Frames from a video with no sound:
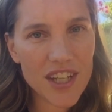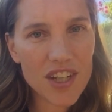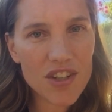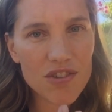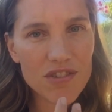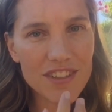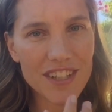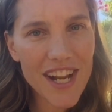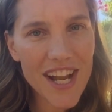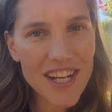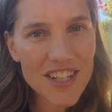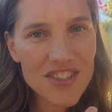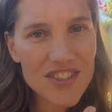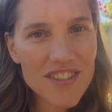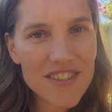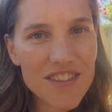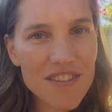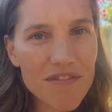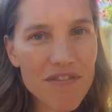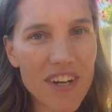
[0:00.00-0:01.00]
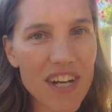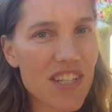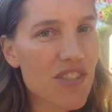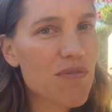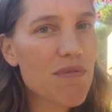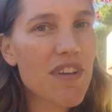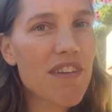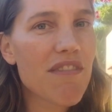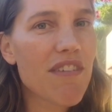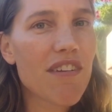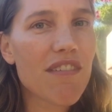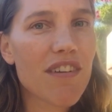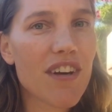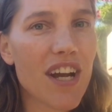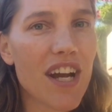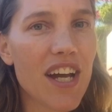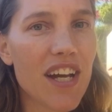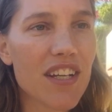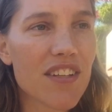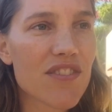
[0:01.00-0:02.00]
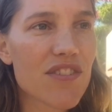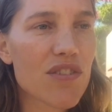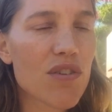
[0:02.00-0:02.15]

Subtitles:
and connection device we have ever had.